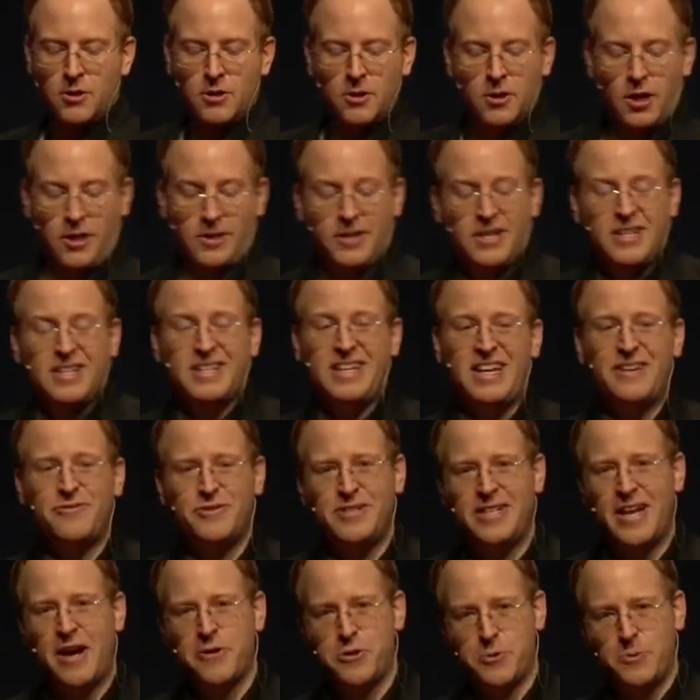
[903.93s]
And even
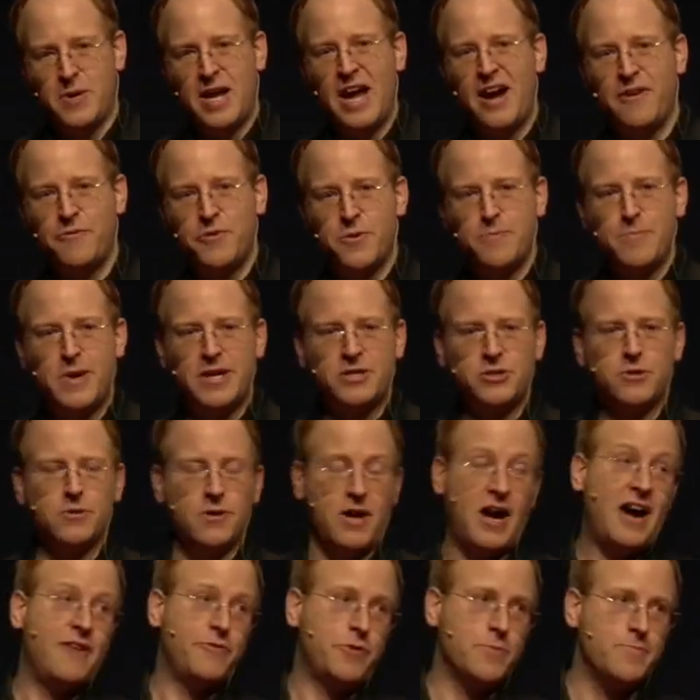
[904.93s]
now that we have the
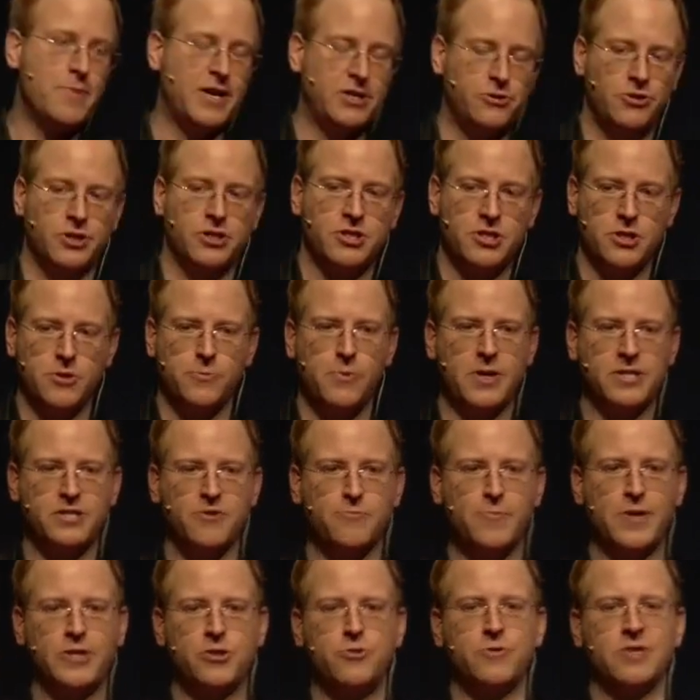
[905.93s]
metrics and the ways of
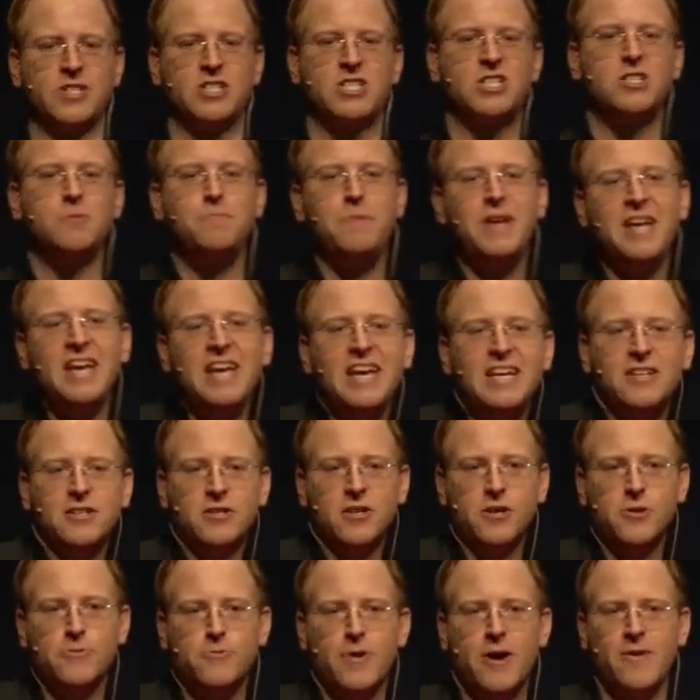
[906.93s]
measuring speed and
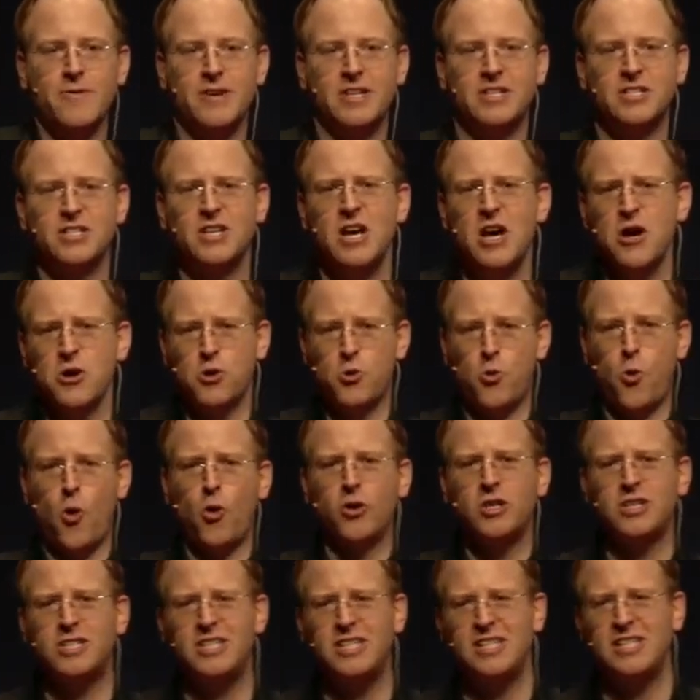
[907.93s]
other areas,
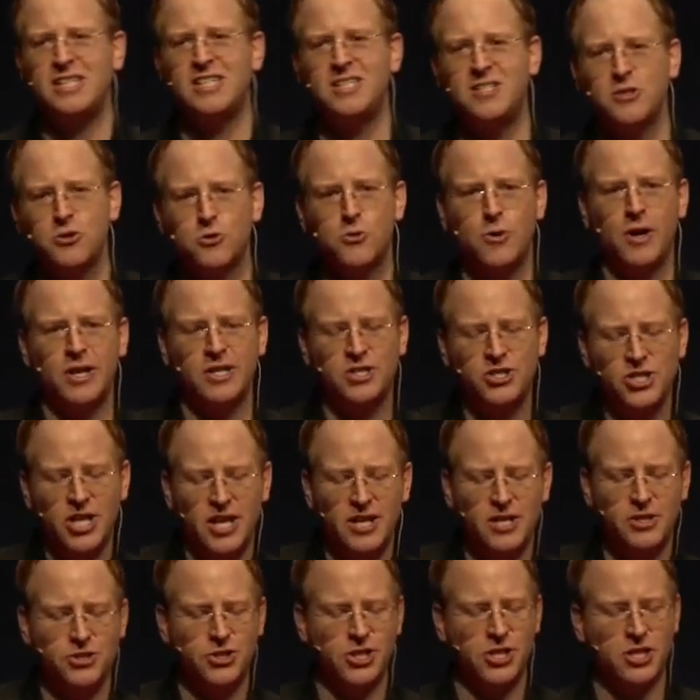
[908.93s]
quality is still quite
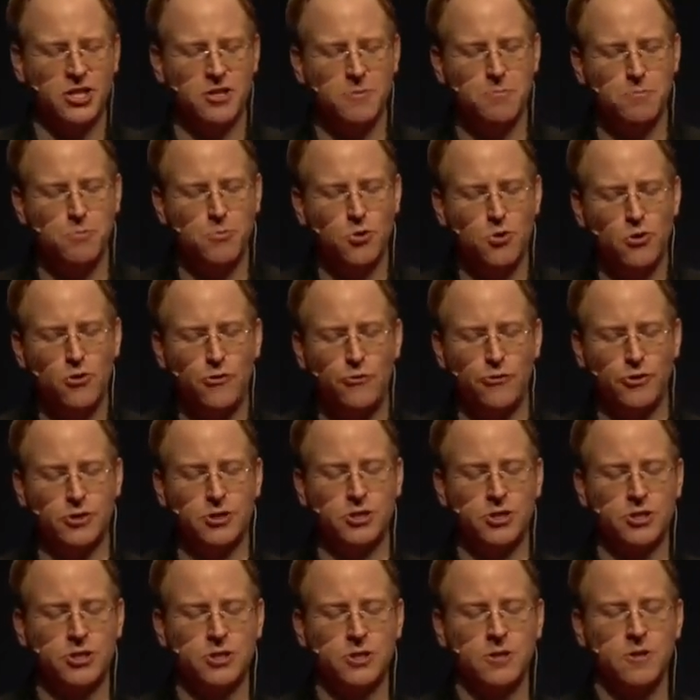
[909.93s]
challenging and
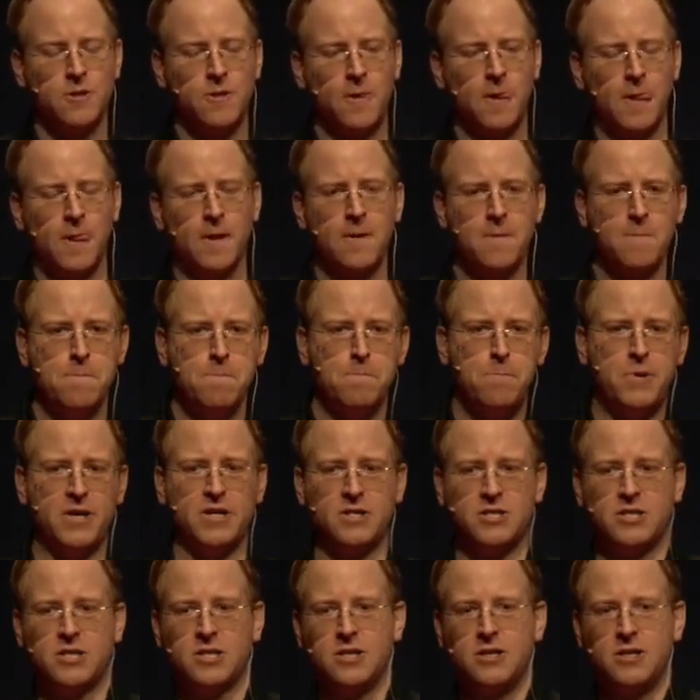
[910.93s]
amorphous.
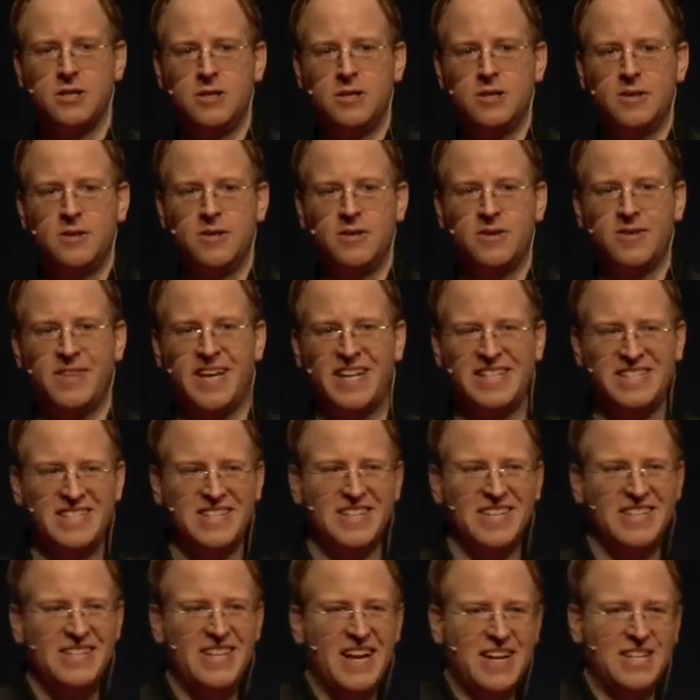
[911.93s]
But that's
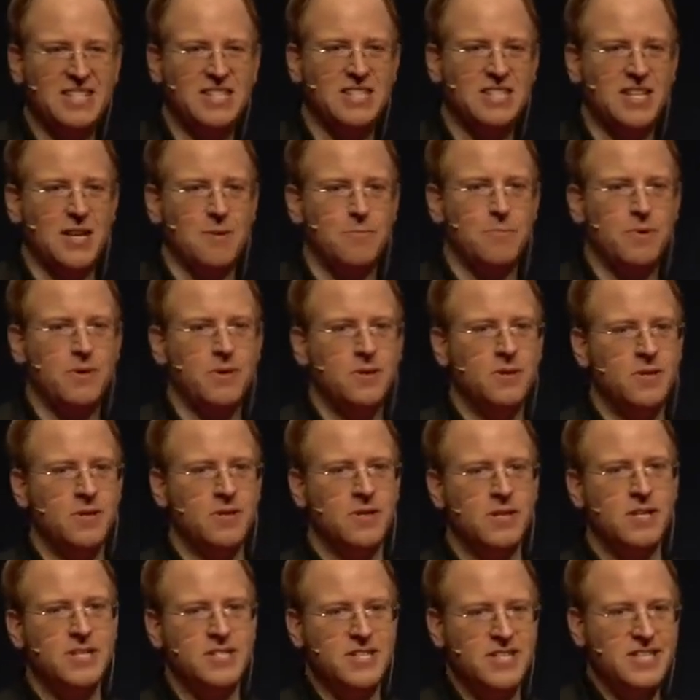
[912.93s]
the next step,
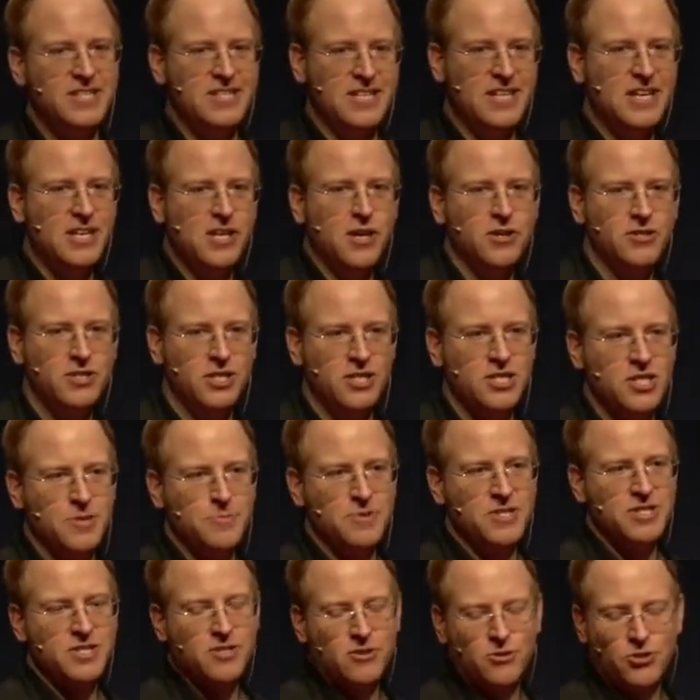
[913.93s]
because this ecosystem
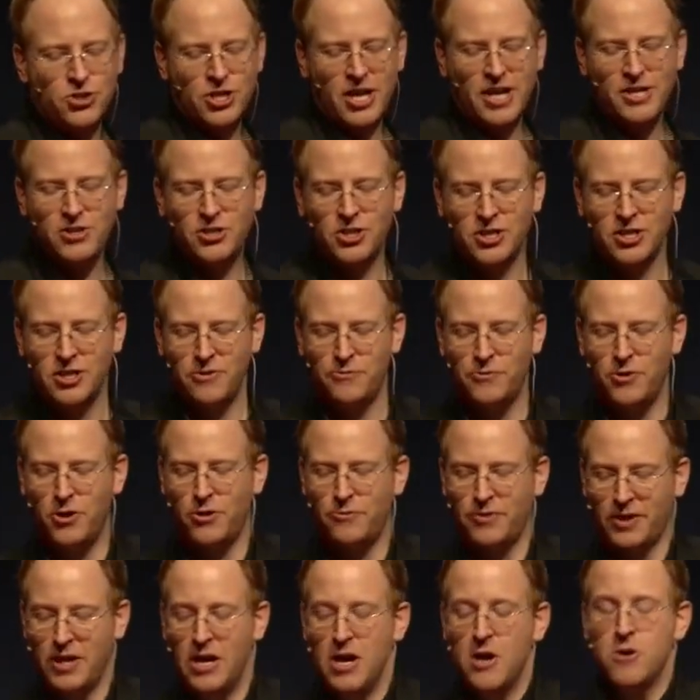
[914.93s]
is still changing and
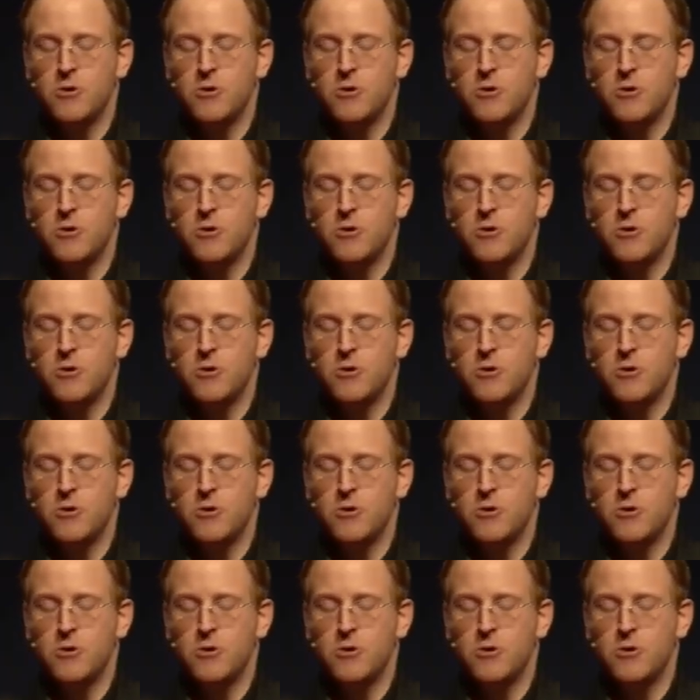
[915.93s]
evolving.